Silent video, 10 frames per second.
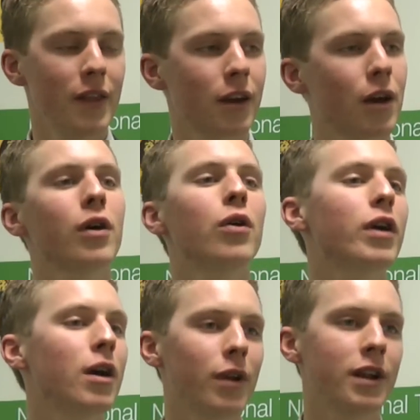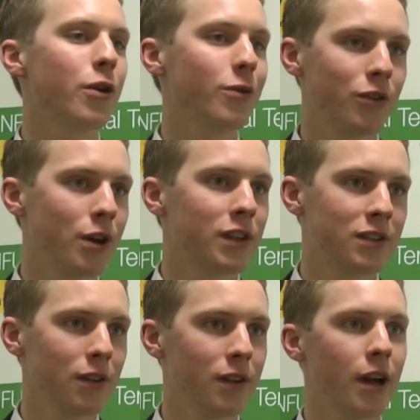They go, oh yeah, well I know he was doing
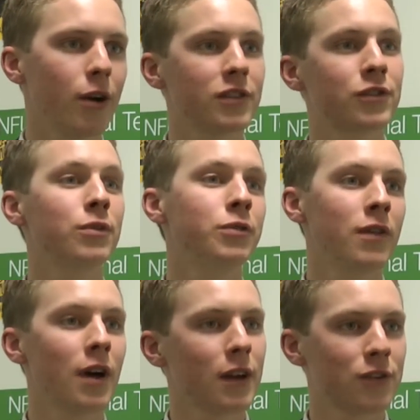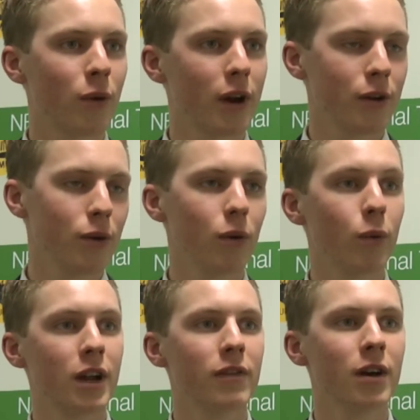this the other day, or I saw him doing that, that's quite cool, or
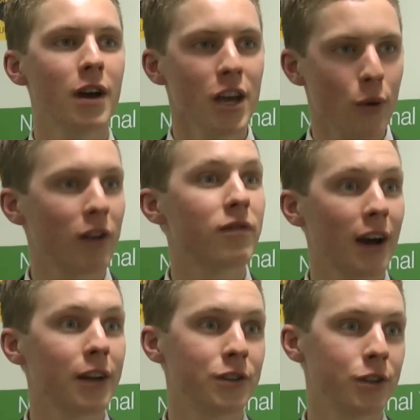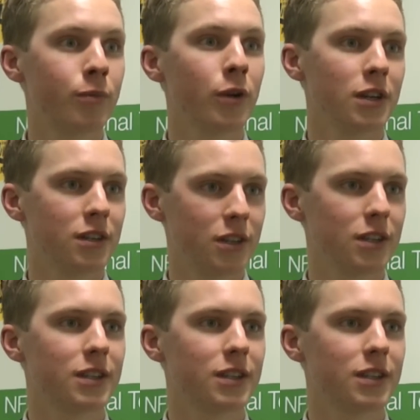whatever. You add value to your product and to